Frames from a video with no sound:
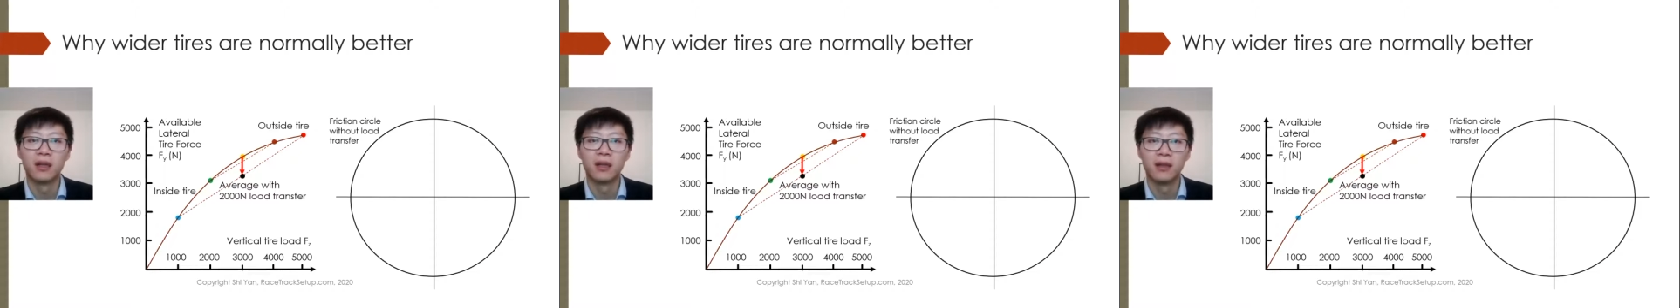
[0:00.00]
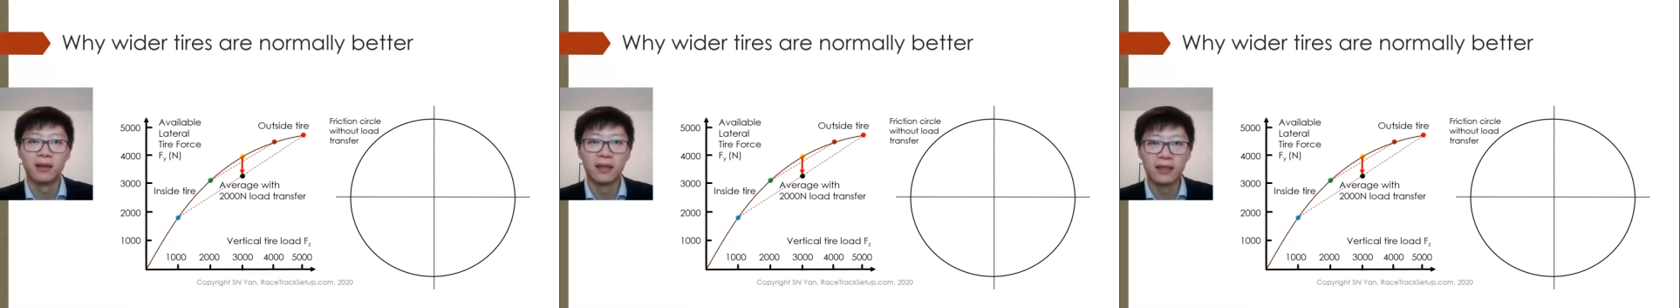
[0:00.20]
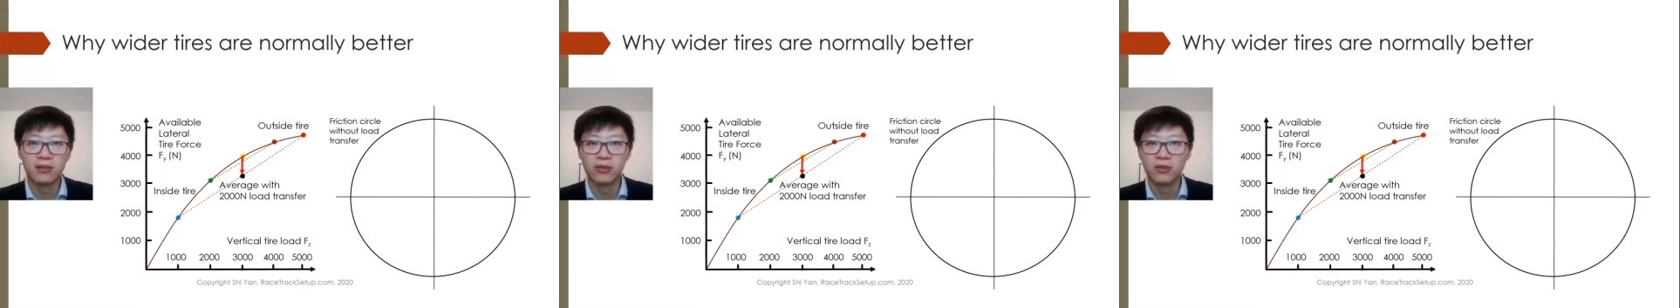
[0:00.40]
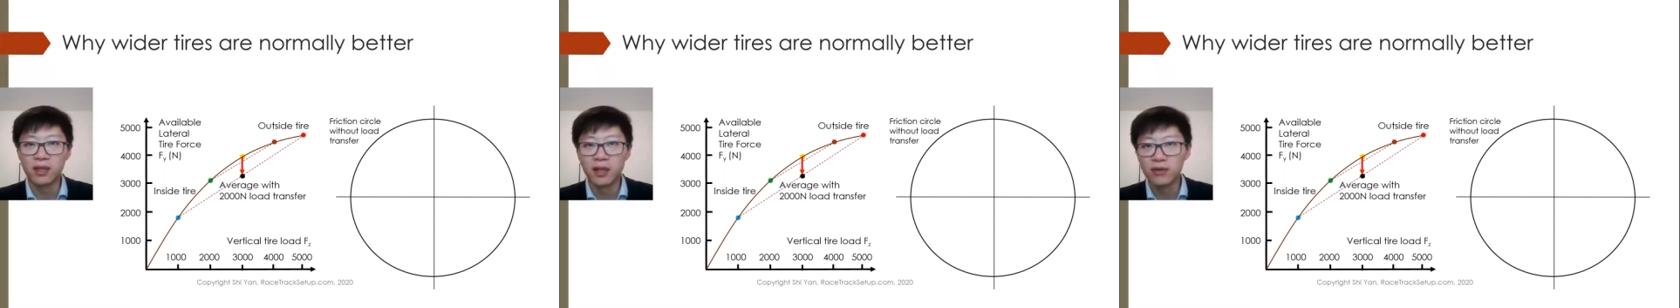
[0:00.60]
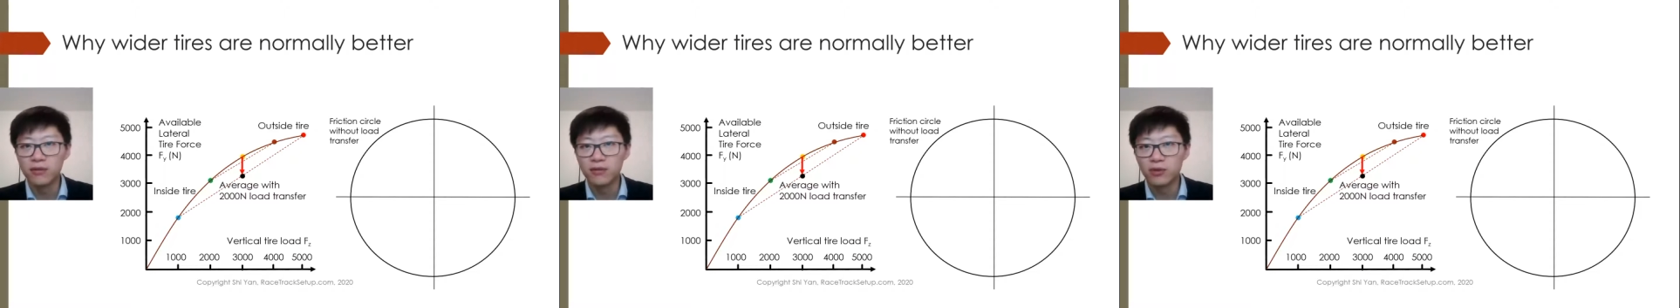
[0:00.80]
lateral
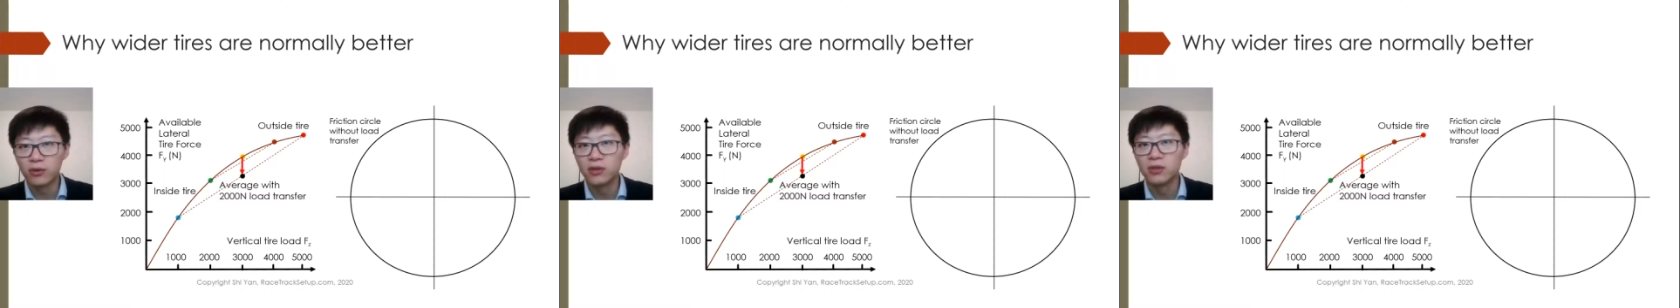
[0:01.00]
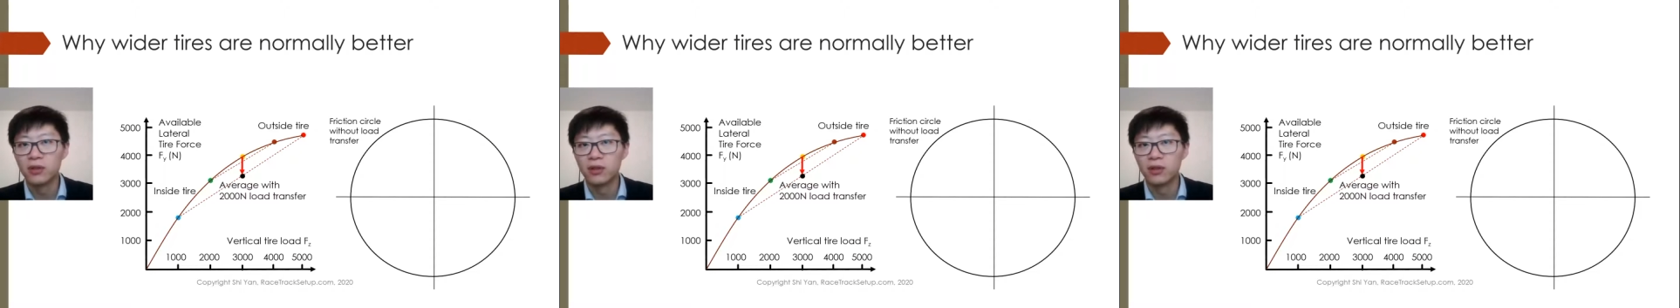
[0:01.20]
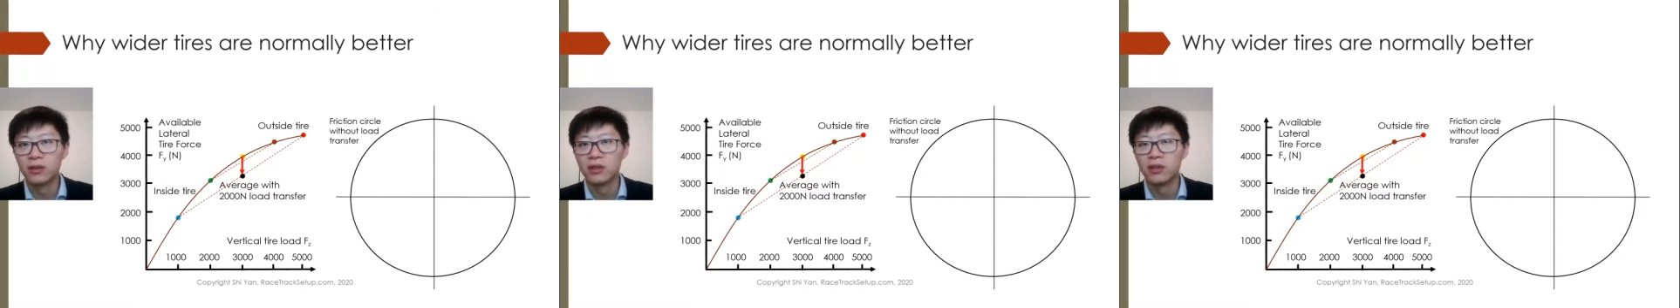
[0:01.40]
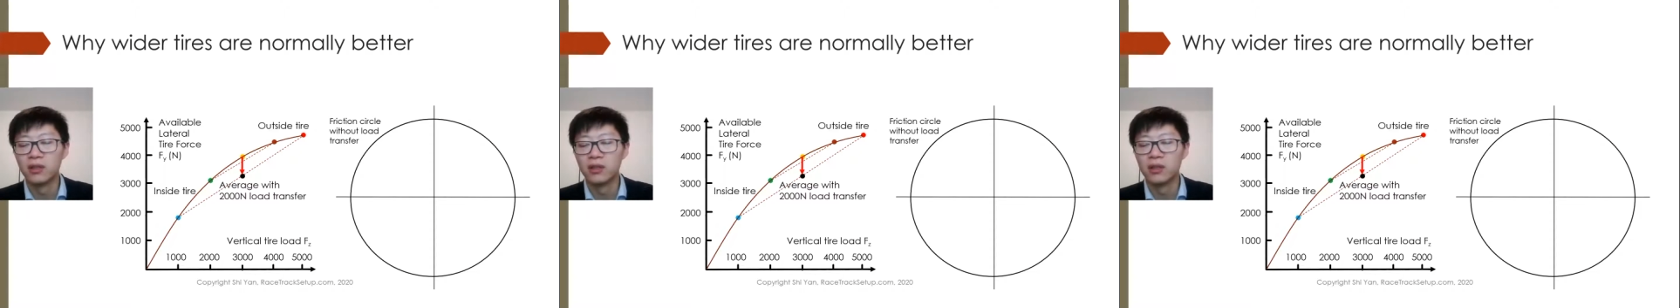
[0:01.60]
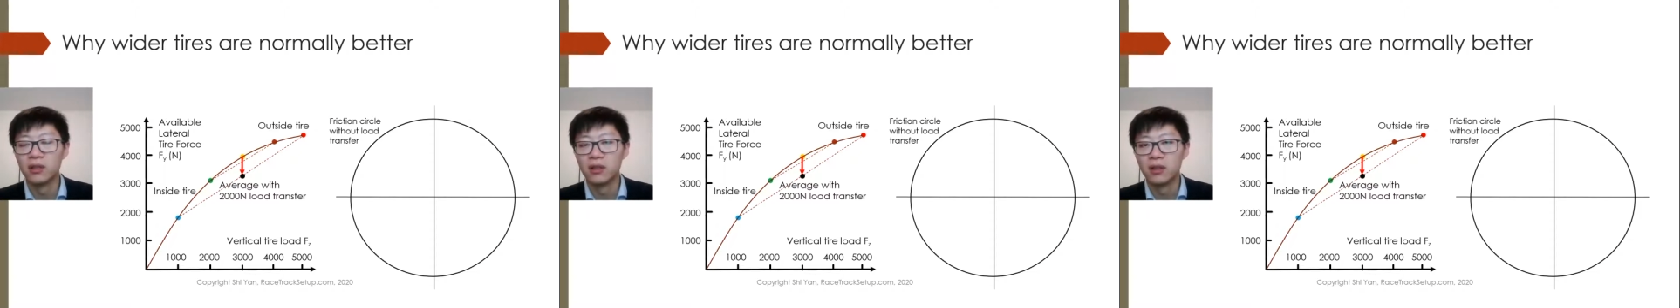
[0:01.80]
tire force on
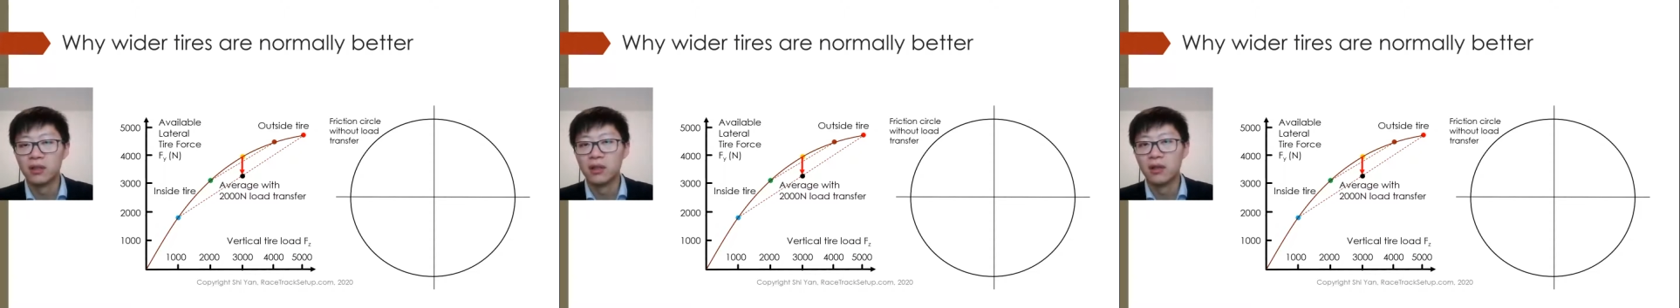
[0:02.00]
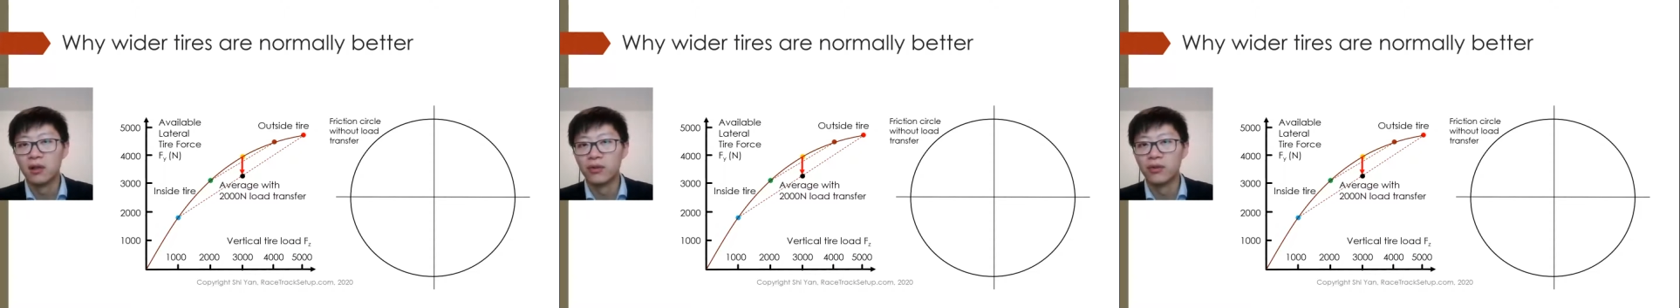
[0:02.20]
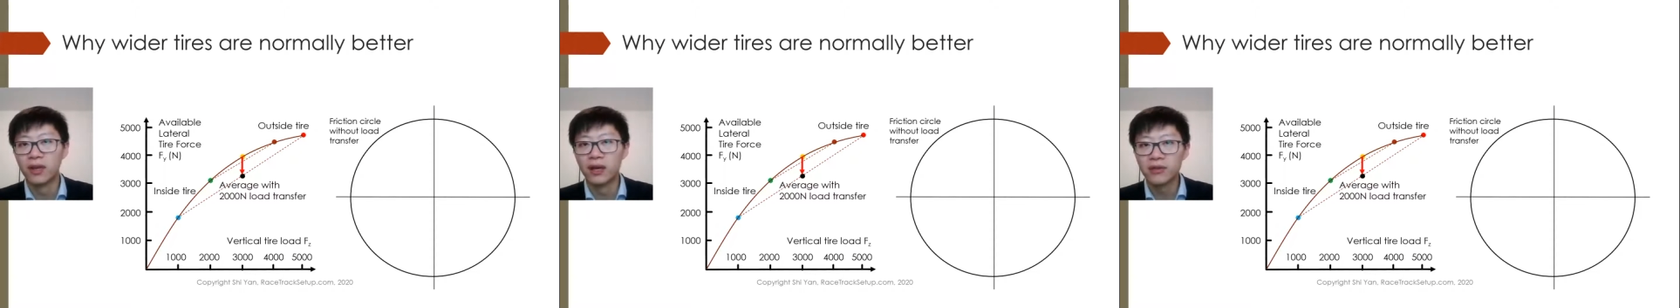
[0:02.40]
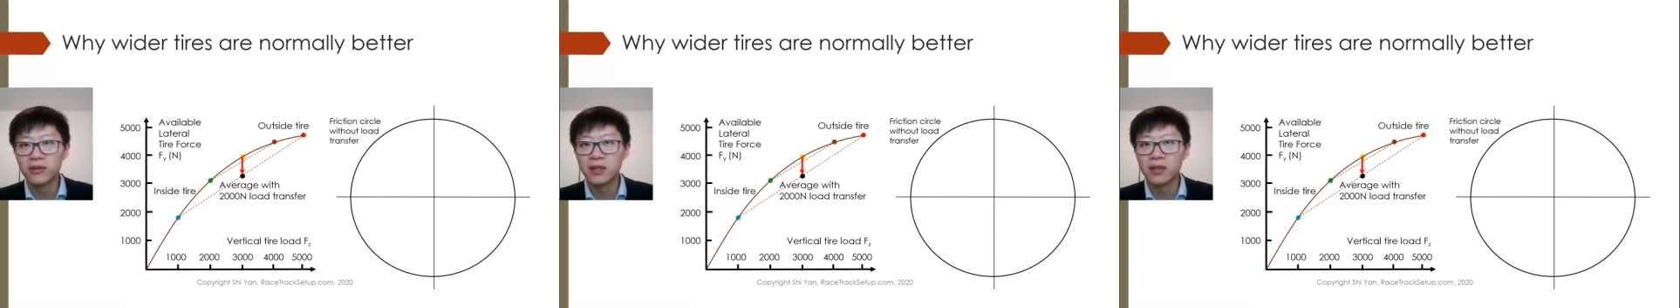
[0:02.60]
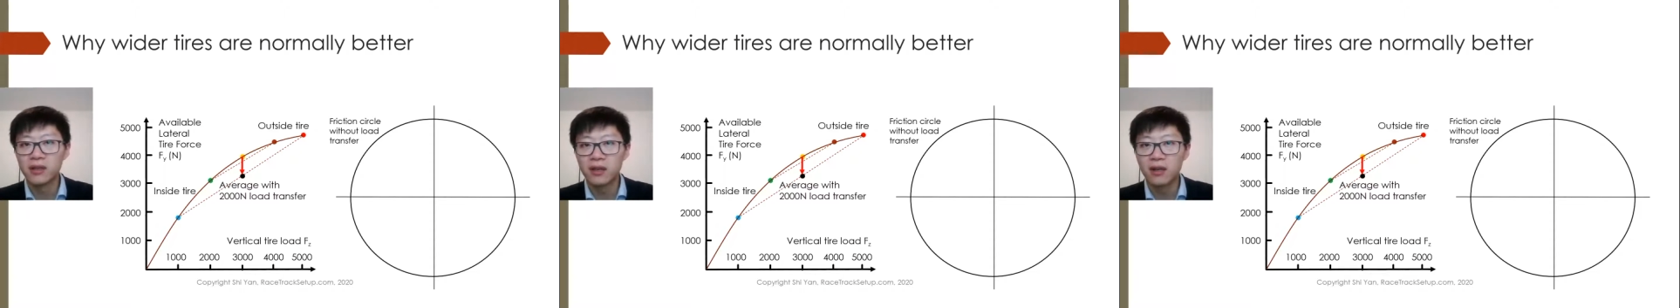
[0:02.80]
the
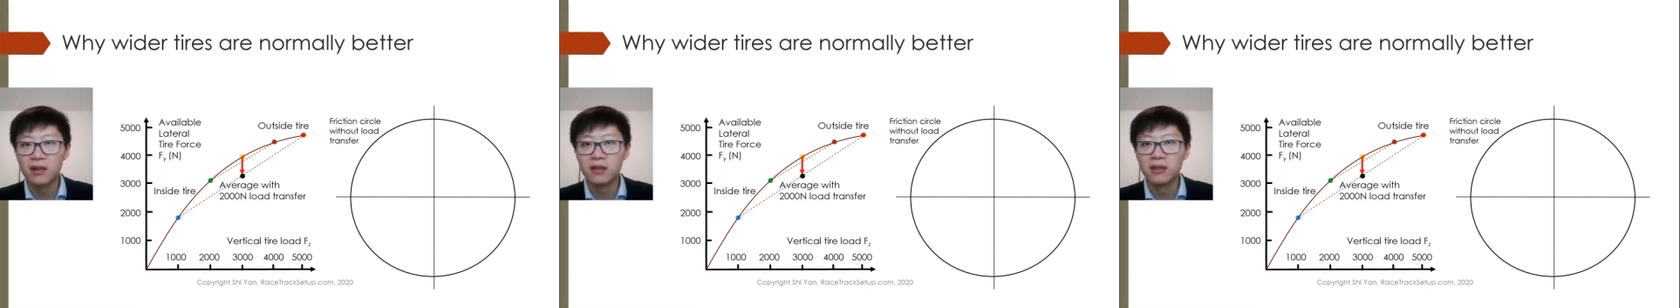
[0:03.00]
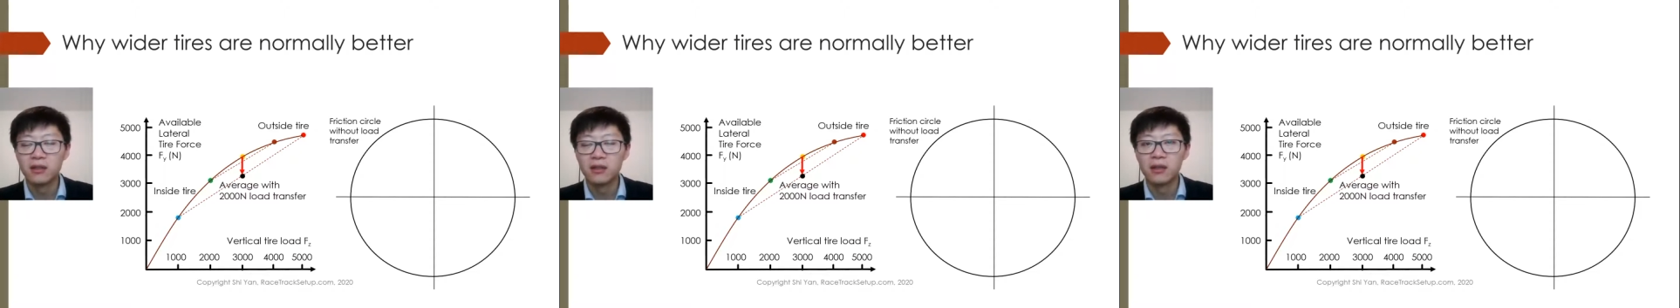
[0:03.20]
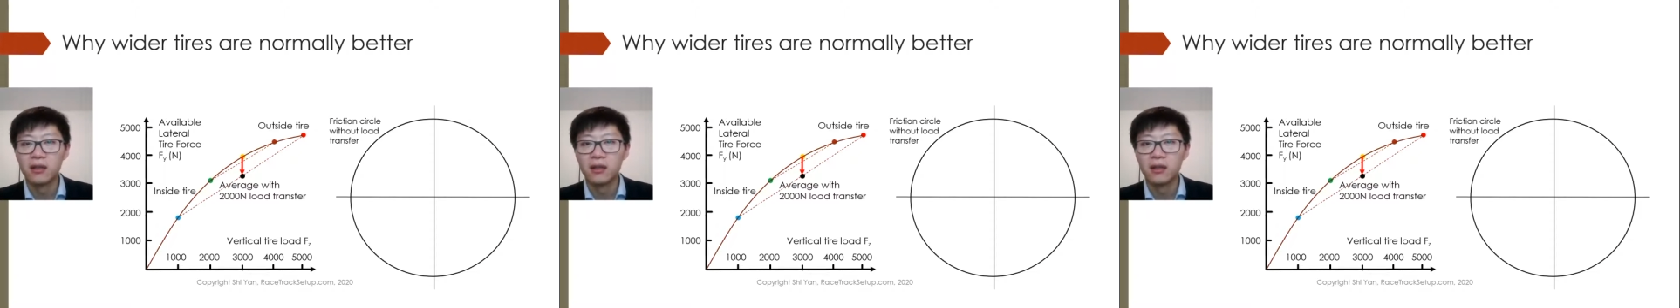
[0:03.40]
outside tire,